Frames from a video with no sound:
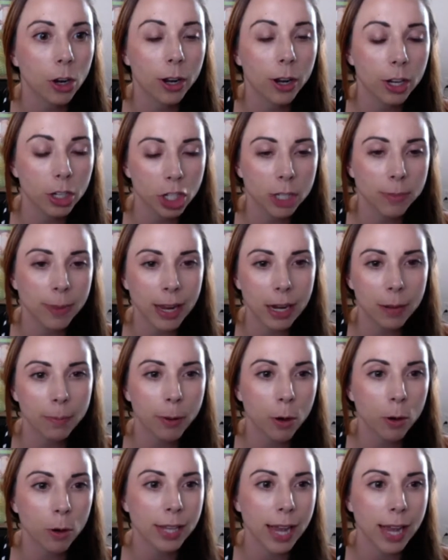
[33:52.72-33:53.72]
she's made a
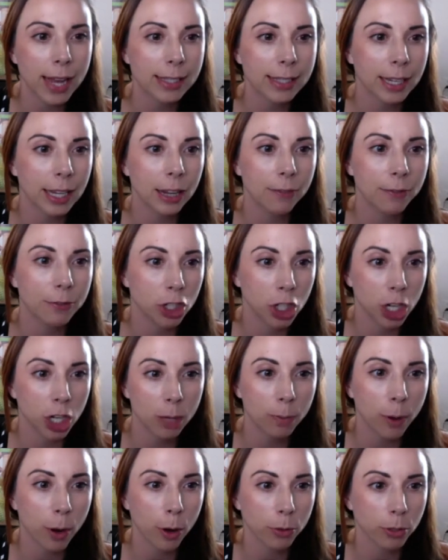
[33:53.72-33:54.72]
post asking if she
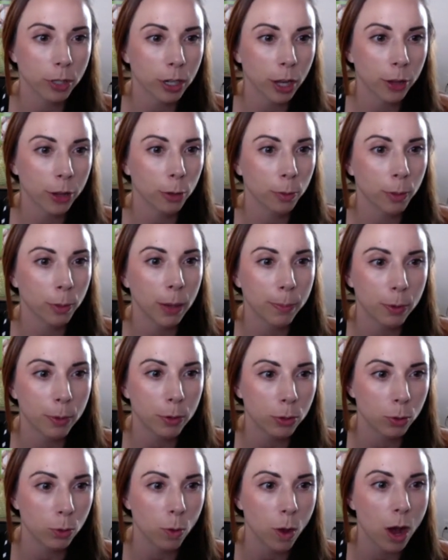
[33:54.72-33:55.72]
could post on other
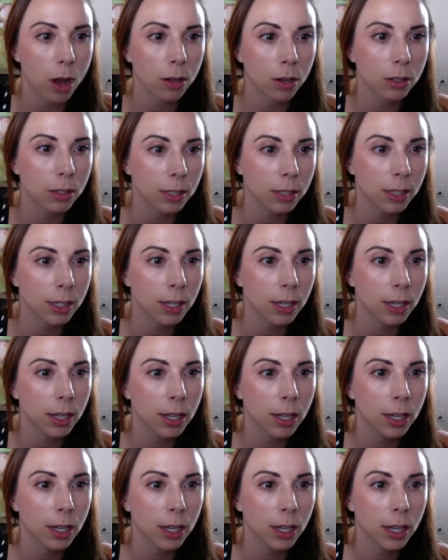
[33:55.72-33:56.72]
people's walls.
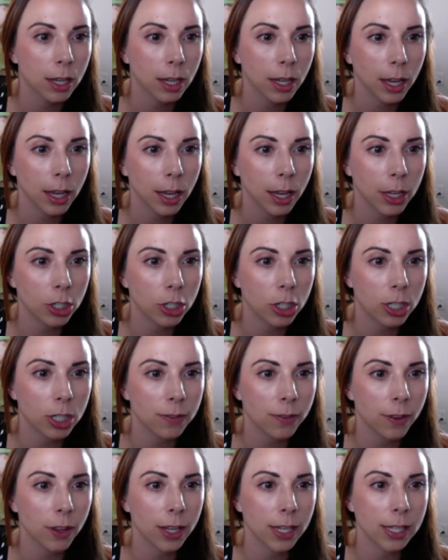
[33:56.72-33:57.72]
And
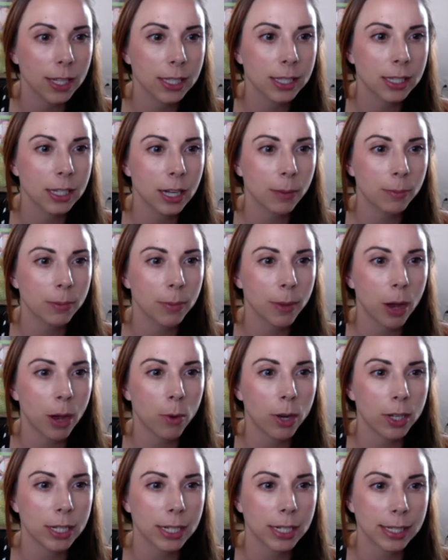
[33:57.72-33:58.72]
she's feeling stumped about
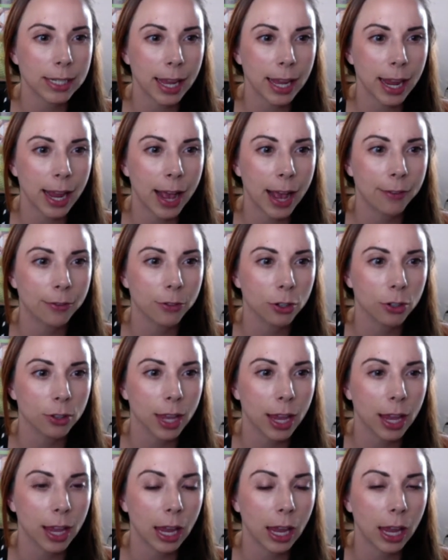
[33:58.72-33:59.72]
what to say after
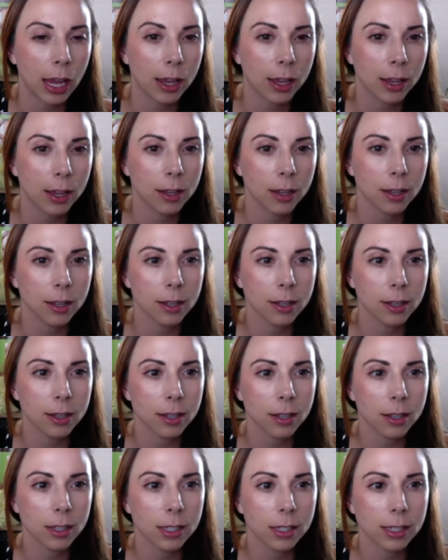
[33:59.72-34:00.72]
they
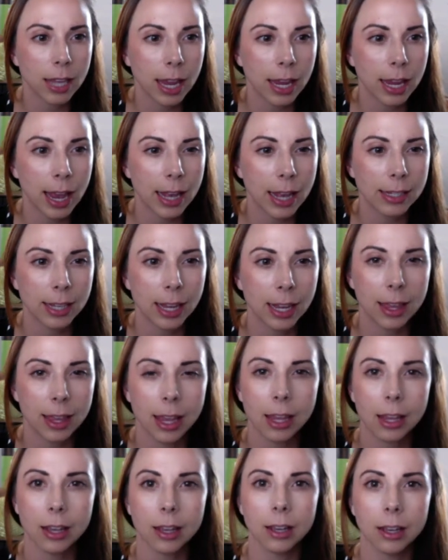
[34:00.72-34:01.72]
say yes, I
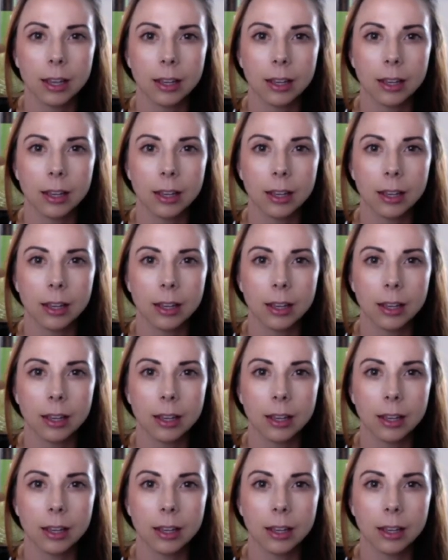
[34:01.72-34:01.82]
think.